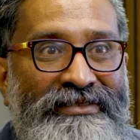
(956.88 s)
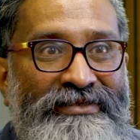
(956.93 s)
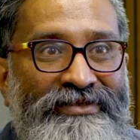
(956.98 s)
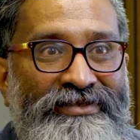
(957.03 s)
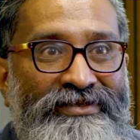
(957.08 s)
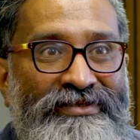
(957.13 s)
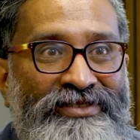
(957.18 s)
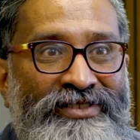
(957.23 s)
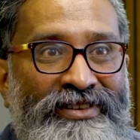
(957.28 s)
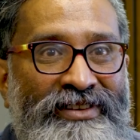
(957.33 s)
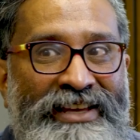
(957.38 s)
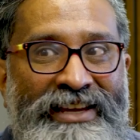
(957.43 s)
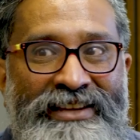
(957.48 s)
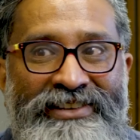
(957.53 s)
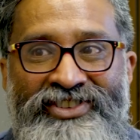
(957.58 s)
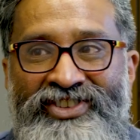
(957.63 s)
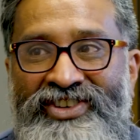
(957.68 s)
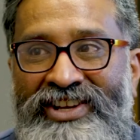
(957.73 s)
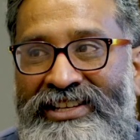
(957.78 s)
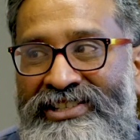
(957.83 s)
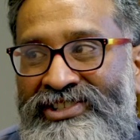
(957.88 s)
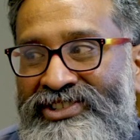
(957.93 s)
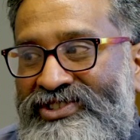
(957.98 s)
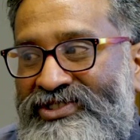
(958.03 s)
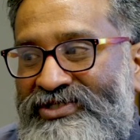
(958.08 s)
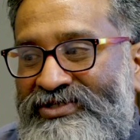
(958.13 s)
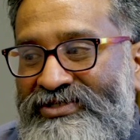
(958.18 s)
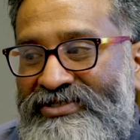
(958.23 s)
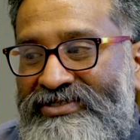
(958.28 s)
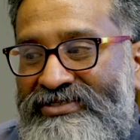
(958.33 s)
So they trust
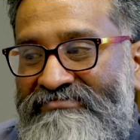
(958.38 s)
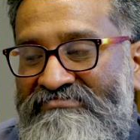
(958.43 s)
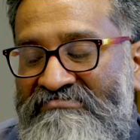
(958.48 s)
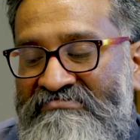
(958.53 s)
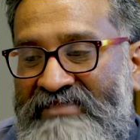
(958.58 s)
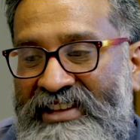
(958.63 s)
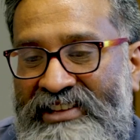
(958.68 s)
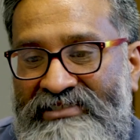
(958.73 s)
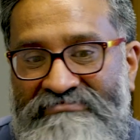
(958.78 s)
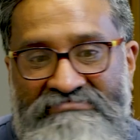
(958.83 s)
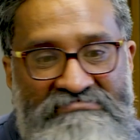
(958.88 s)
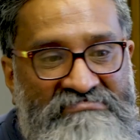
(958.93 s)
you that